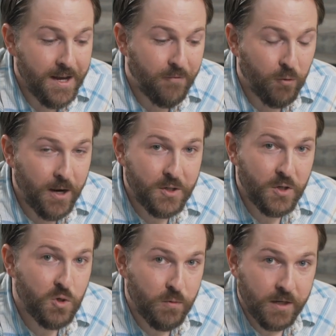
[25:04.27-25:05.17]
If we're
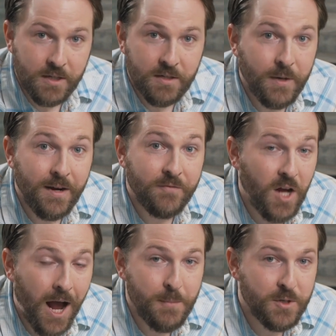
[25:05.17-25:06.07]
actually drinking some kind of
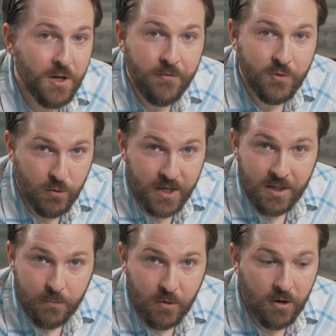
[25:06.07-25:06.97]
top shelf drink
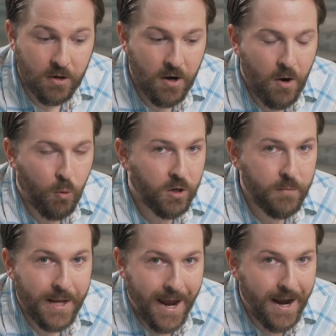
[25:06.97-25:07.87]
at the bar, we're
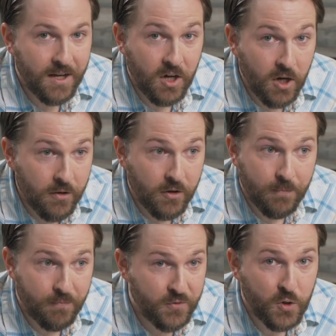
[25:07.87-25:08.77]
going to be adding
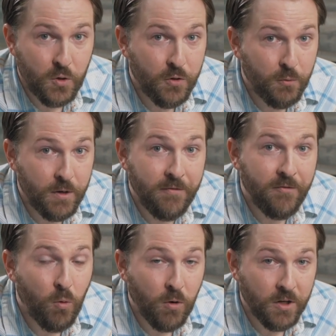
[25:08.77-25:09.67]
another $2, $3,
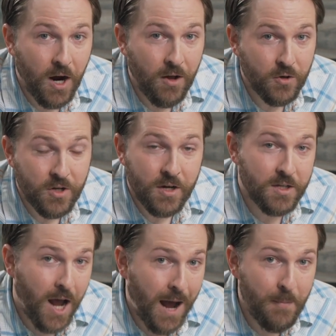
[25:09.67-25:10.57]
$4 on
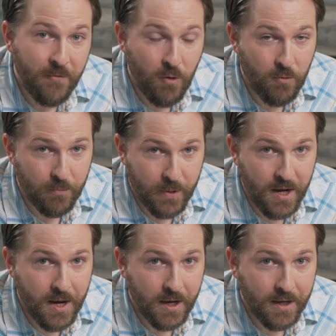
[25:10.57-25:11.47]
top of what we're
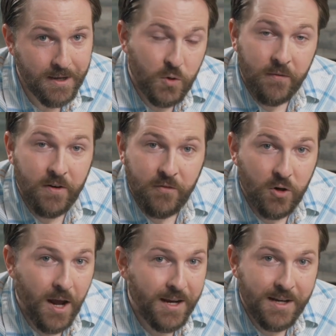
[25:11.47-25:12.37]
paying. So even if
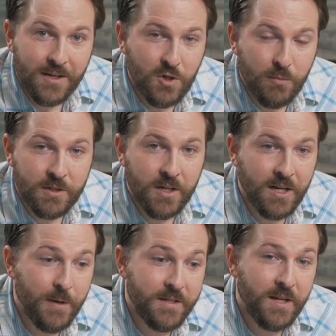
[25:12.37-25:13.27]
you're not getting super
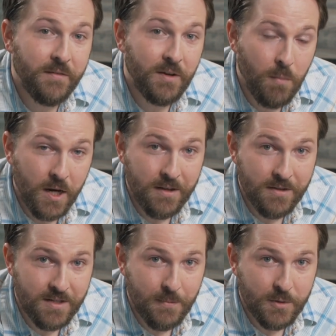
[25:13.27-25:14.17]
excited about saving money in
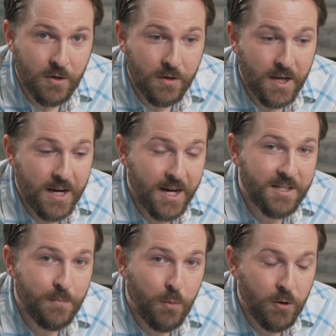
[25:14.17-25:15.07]
this episode,
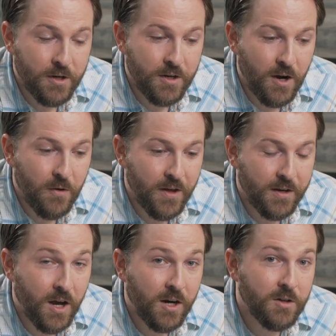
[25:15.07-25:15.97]
it's important to note
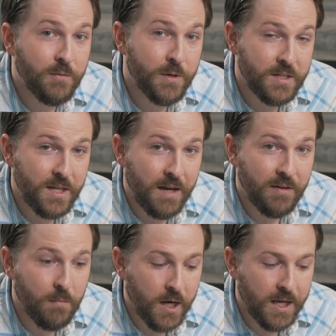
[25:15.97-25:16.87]
that not only are we
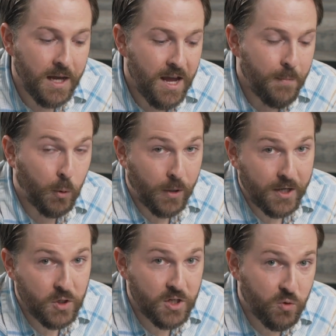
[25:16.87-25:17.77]
saving money, but we're
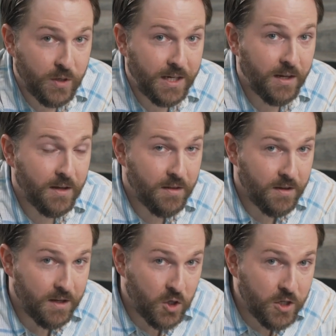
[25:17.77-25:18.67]
actually drinking
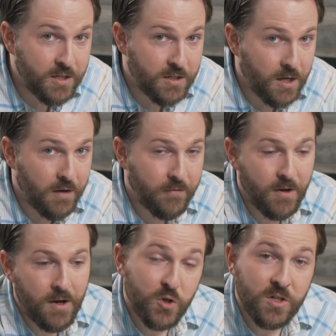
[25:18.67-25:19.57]
the good stuff
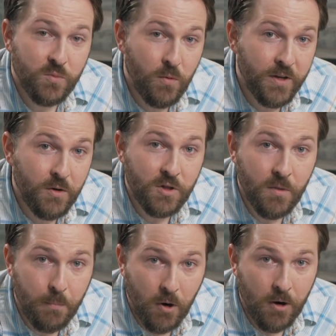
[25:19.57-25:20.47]
versus when we go to
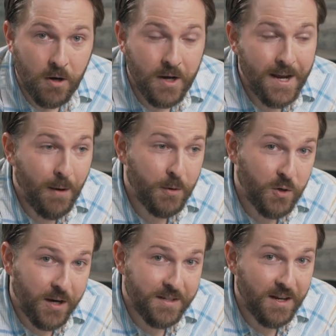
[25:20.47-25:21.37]
the bar and we
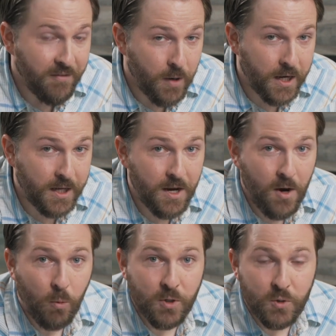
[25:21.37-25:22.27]
try to save money,
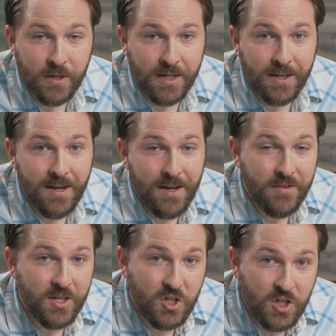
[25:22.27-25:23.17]
we're drinking
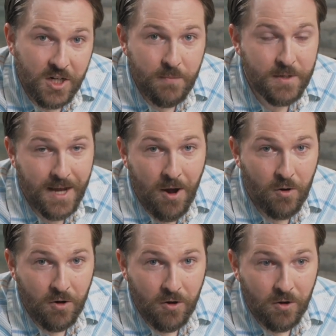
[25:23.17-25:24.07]
the cheapest
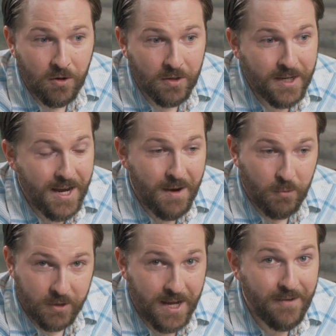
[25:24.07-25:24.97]
alcohol and
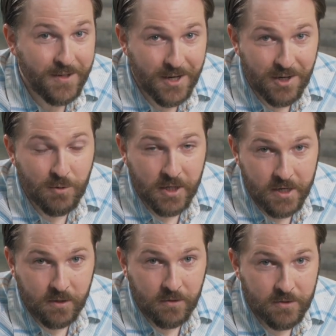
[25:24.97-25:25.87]
we're going to have terrible
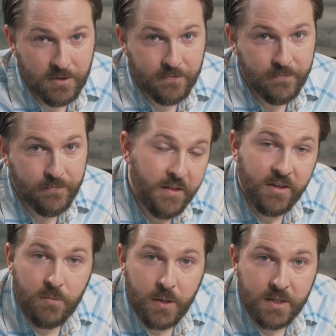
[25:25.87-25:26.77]
hangovers. I
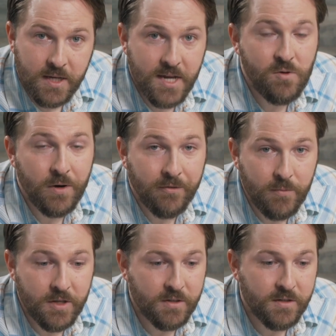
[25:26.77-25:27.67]
think the big takeaway
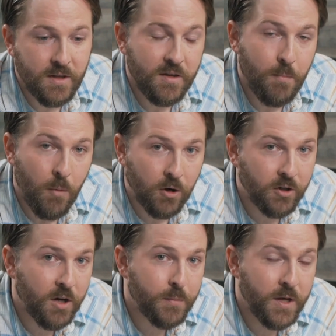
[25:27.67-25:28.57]
from this is that the
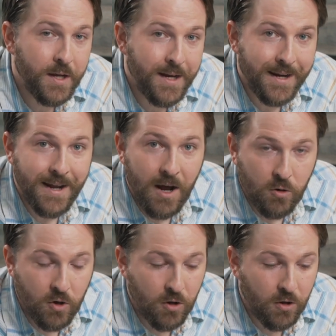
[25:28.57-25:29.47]
markup in
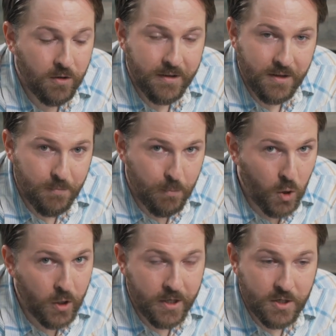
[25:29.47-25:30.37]
alcohol in the
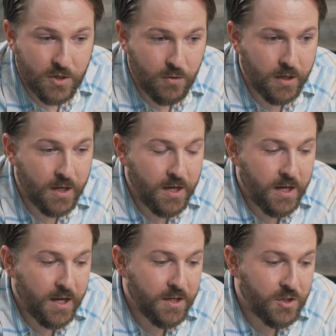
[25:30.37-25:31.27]
bar industry
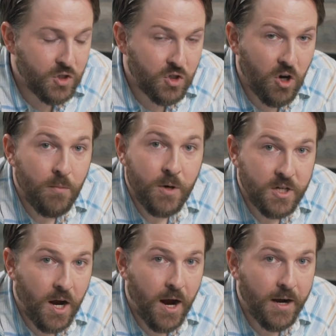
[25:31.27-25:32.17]
is so
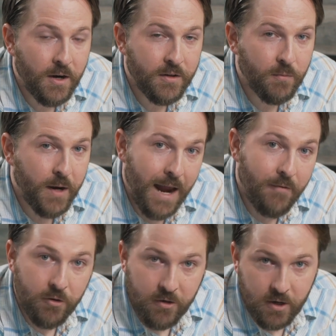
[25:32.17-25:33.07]
much higher than we
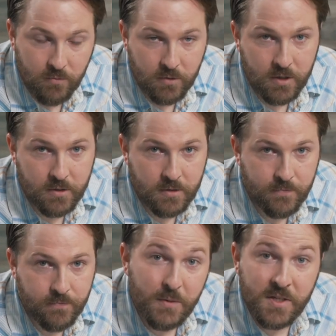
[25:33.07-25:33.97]
ever thought it was.
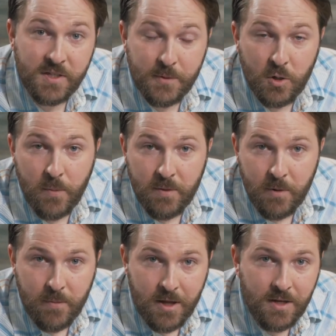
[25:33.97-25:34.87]
That was this episode of Make
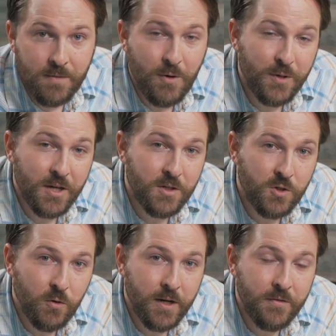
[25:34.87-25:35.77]
Money Math Time. Hope you guys
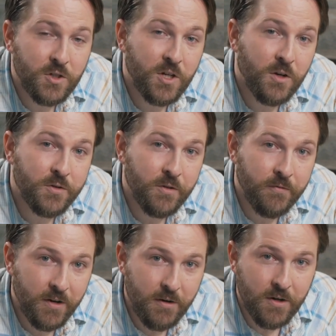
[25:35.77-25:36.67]
enjoyed it. This channel is still
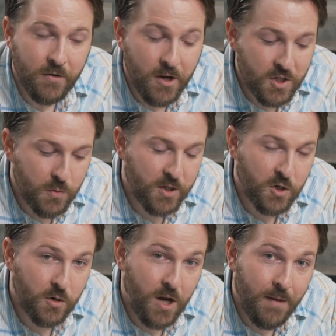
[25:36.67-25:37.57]
very new, so make
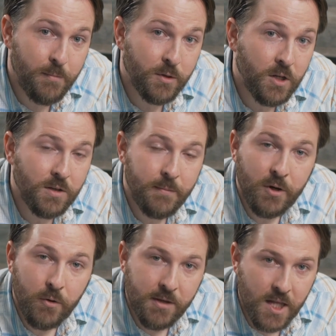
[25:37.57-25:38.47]
sure you comment below. Let me
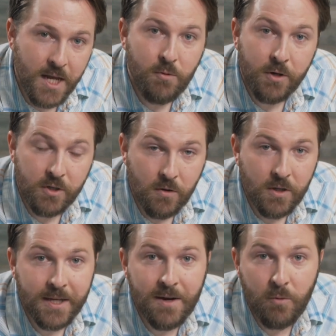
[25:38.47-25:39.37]
know what you like, what you don't
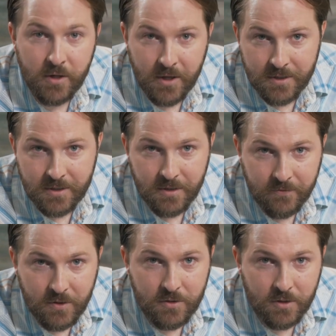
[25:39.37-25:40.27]
like, and what you'd like to see in the
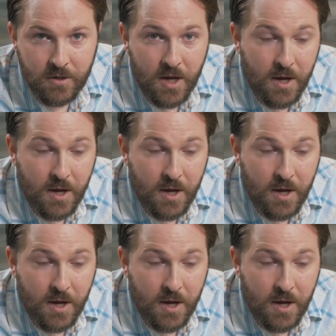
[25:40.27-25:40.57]
future.